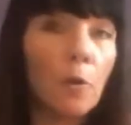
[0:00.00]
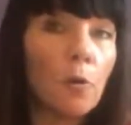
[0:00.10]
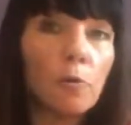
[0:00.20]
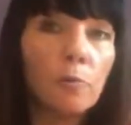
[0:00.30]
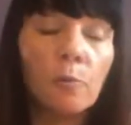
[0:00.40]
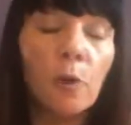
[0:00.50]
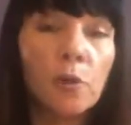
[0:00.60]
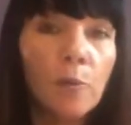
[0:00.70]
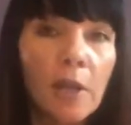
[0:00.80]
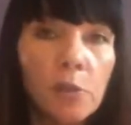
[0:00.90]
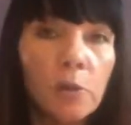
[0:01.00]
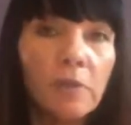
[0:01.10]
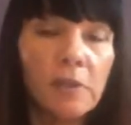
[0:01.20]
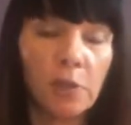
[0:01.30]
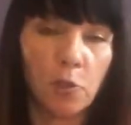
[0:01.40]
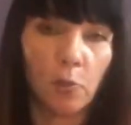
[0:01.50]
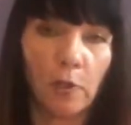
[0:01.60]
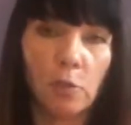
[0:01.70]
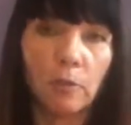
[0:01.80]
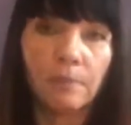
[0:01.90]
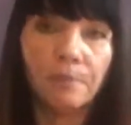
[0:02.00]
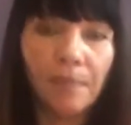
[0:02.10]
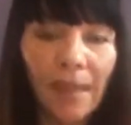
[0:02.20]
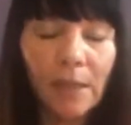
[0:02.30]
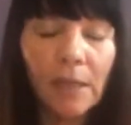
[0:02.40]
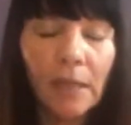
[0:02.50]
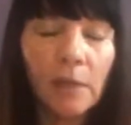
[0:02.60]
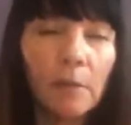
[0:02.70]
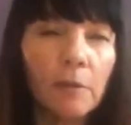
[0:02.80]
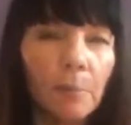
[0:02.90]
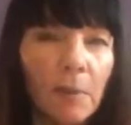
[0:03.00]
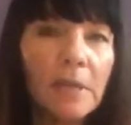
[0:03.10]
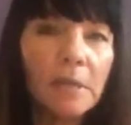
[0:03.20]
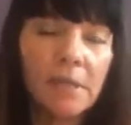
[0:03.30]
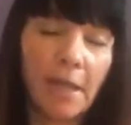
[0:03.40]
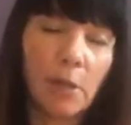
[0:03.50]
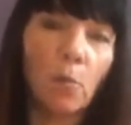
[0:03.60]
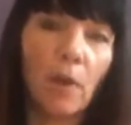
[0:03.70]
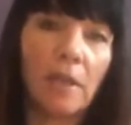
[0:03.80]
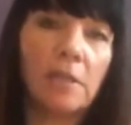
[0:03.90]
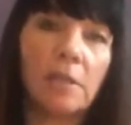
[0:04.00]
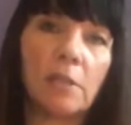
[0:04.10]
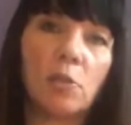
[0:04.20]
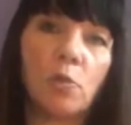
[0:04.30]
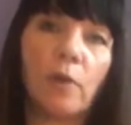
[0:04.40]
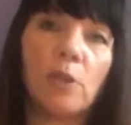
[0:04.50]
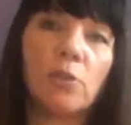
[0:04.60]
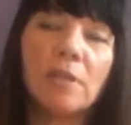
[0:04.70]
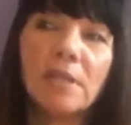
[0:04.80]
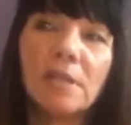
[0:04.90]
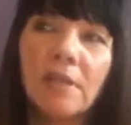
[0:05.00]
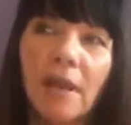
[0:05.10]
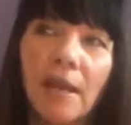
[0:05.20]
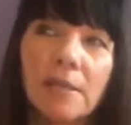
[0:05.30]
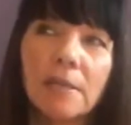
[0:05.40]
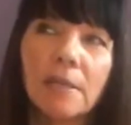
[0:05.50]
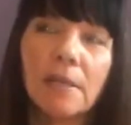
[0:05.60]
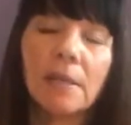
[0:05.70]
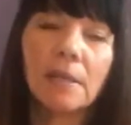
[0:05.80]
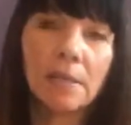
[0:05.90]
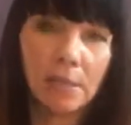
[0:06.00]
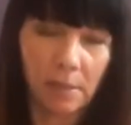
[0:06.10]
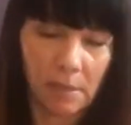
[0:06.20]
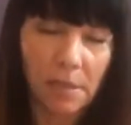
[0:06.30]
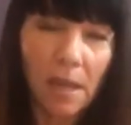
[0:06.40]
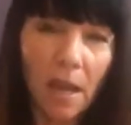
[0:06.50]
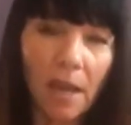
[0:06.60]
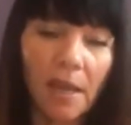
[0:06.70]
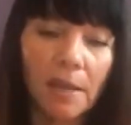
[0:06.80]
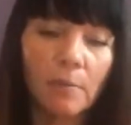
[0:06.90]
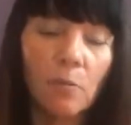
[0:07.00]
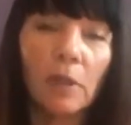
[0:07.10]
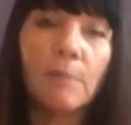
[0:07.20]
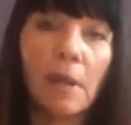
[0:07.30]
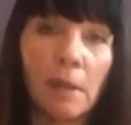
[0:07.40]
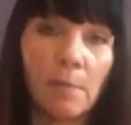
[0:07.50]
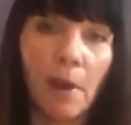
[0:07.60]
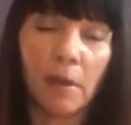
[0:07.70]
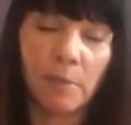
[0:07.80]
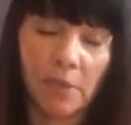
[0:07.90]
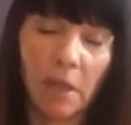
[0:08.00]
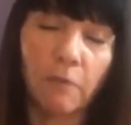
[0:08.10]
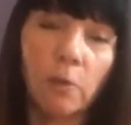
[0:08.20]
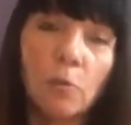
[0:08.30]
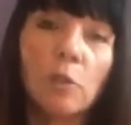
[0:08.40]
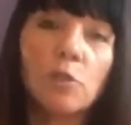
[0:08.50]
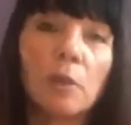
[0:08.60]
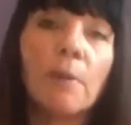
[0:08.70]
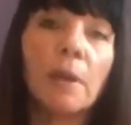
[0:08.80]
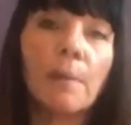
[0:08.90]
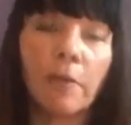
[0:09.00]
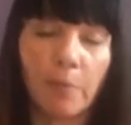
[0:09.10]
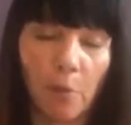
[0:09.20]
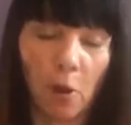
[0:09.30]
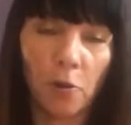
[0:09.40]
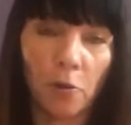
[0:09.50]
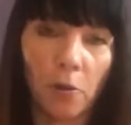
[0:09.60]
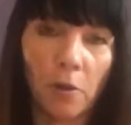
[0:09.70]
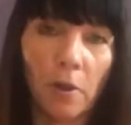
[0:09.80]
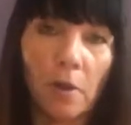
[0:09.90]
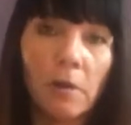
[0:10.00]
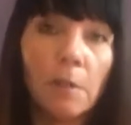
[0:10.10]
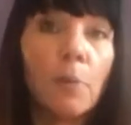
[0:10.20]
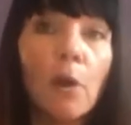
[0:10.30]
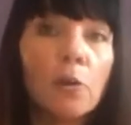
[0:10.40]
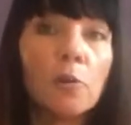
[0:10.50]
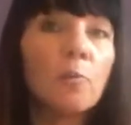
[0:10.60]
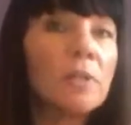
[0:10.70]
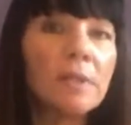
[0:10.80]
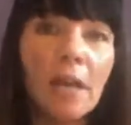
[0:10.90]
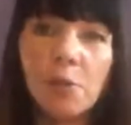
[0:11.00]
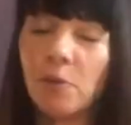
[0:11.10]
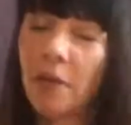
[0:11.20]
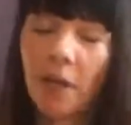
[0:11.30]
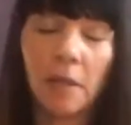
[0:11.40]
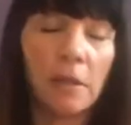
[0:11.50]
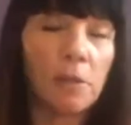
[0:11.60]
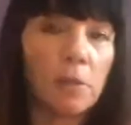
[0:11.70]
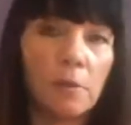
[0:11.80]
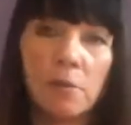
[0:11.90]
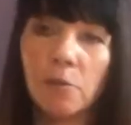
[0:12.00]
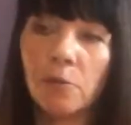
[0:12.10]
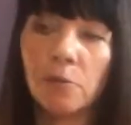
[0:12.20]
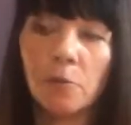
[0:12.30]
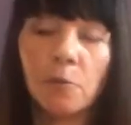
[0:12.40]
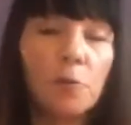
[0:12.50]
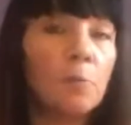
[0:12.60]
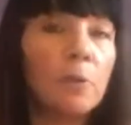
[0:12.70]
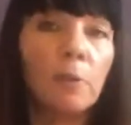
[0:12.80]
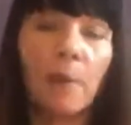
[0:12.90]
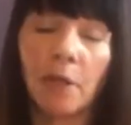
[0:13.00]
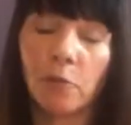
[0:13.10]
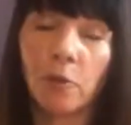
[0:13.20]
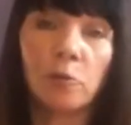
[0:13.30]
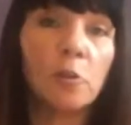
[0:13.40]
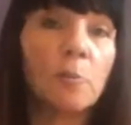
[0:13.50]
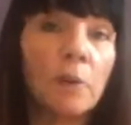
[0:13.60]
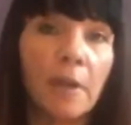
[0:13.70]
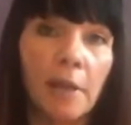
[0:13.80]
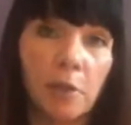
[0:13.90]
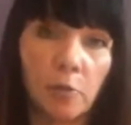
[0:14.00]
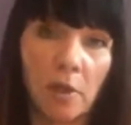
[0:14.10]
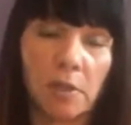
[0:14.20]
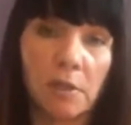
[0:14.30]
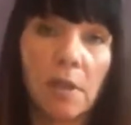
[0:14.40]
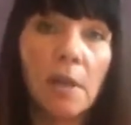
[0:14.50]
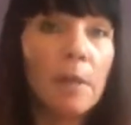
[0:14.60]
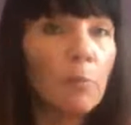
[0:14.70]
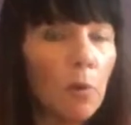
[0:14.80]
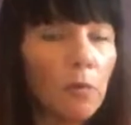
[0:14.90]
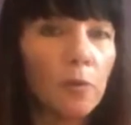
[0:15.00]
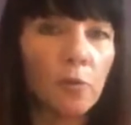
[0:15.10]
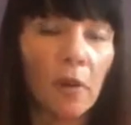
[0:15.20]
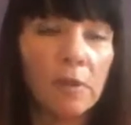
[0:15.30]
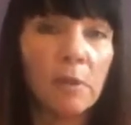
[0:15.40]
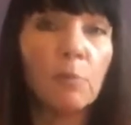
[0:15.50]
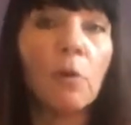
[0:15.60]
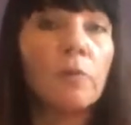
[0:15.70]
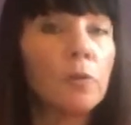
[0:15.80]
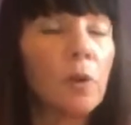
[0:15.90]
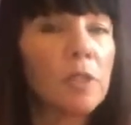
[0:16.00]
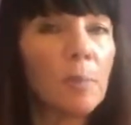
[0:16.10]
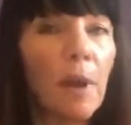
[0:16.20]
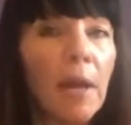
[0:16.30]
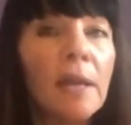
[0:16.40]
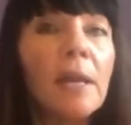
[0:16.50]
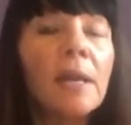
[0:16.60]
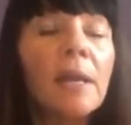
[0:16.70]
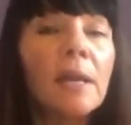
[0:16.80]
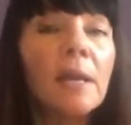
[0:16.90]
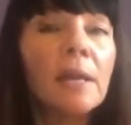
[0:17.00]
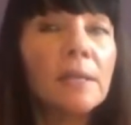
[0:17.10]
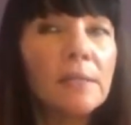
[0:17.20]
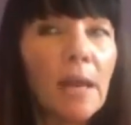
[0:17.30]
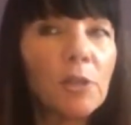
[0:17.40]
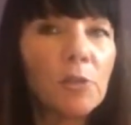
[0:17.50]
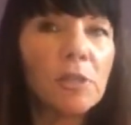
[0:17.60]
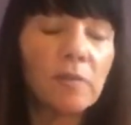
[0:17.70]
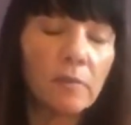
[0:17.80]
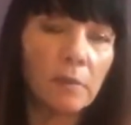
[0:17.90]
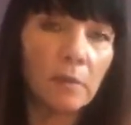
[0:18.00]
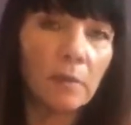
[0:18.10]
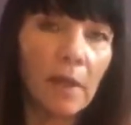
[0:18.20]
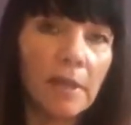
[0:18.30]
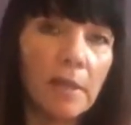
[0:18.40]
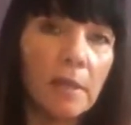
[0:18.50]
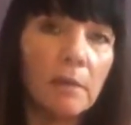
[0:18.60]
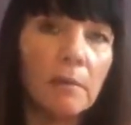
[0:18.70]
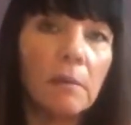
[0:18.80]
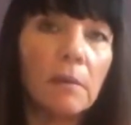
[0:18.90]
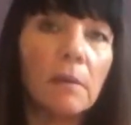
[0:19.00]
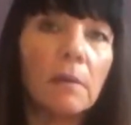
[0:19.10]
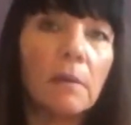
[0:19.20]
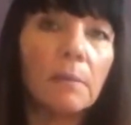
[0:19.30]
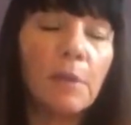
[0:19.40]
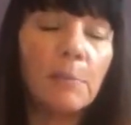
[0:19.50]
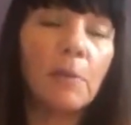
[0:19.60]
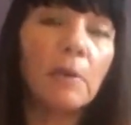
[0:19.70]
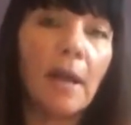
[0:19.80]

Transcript: or what do I do in this situation? And I think the, the biggest takeaway in this situation situation is that this, this guy really made it about himself when it really should have been about the partner. The partner was not doing anything to, to, to, to build back trust or to build any trust. He broke the trust. He broke the trust by, it's not just liking people